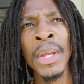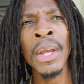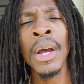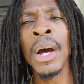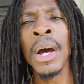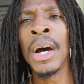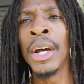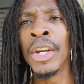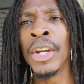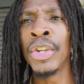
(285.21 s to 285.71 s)

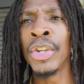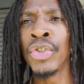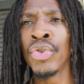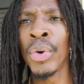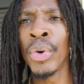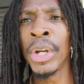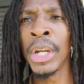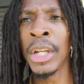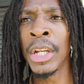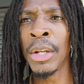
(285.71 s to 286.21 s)
Uh, enjoy
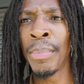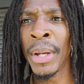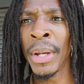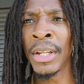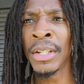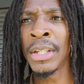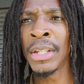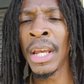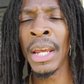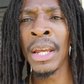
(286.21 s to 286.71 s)
your Independence
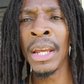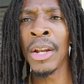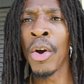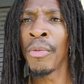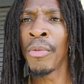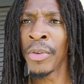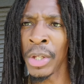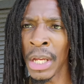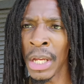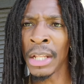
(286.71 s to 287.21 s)
Day, and
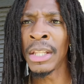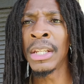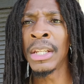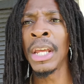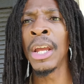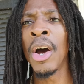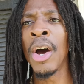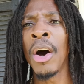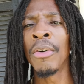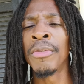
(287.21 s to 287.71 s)
hopefully you got the day
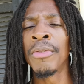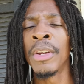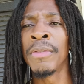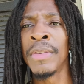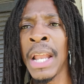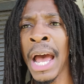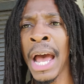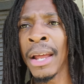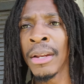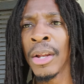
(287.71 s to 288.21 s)
off. If
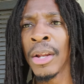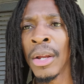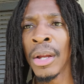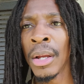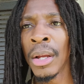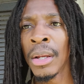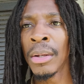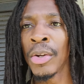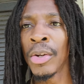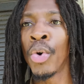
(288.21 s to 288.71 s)
not,
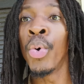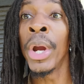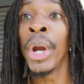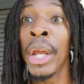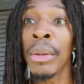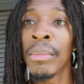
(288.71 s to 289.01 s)
quit.